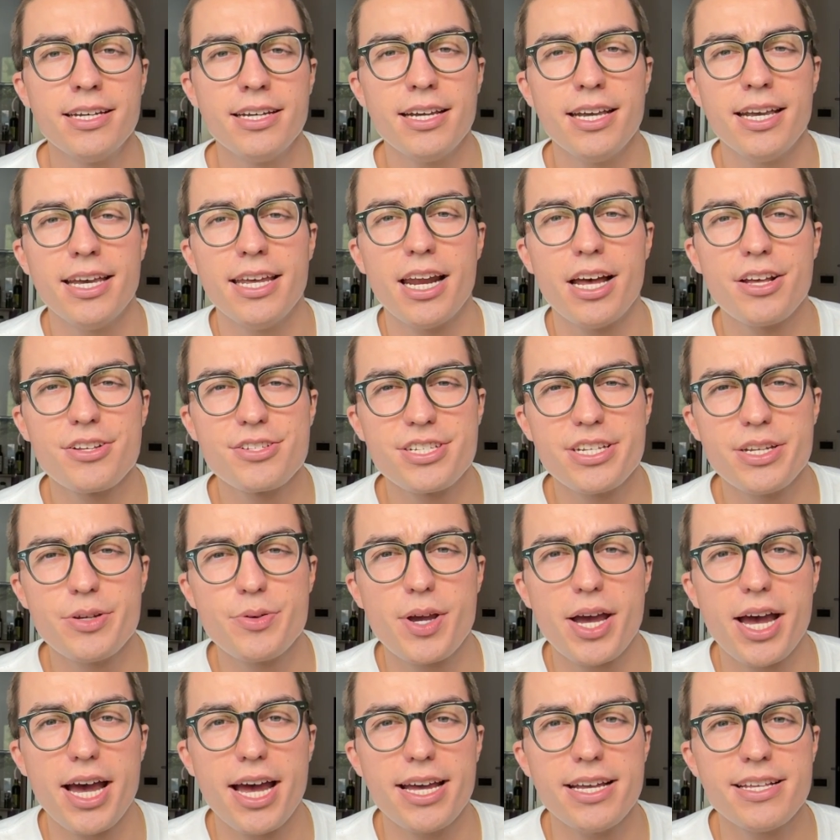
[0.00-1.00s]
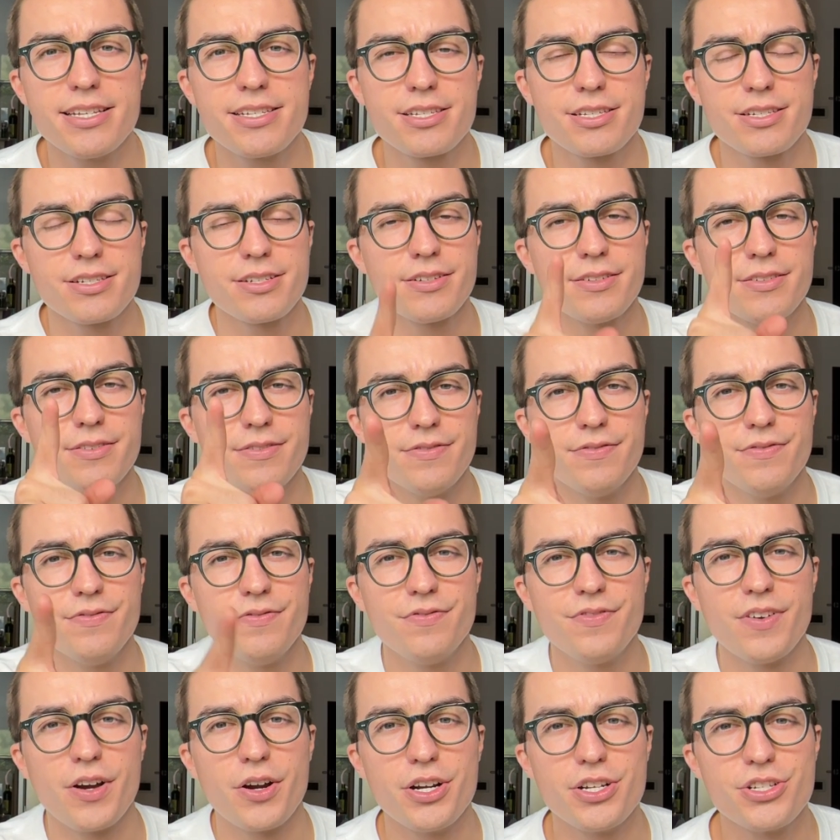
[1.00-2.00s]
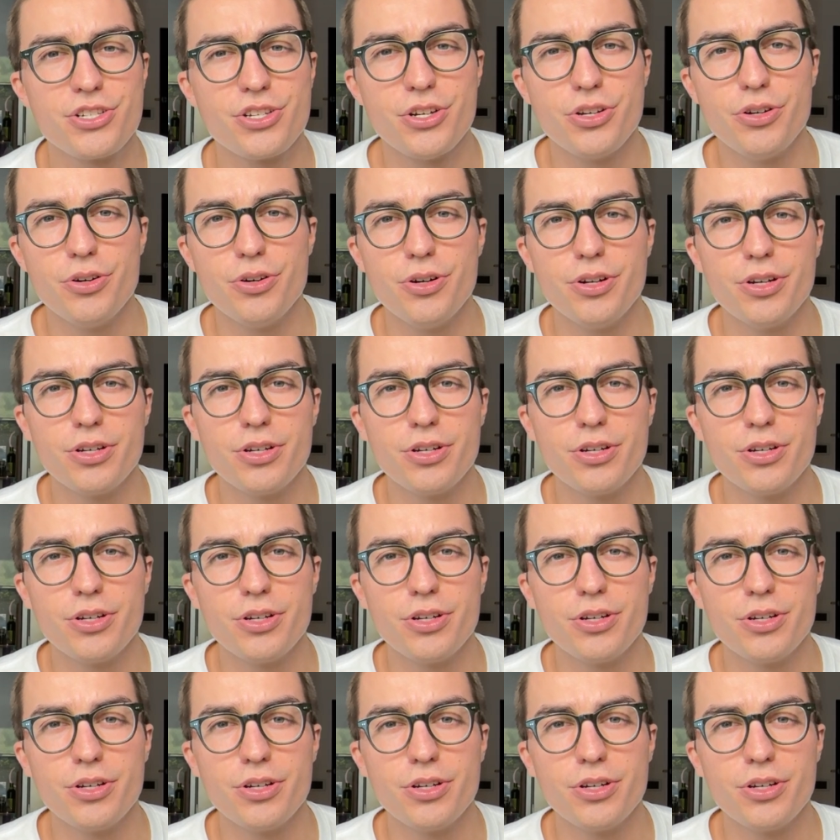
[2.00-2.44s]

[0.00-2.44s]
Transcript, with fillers: and I'll see you guys very soon.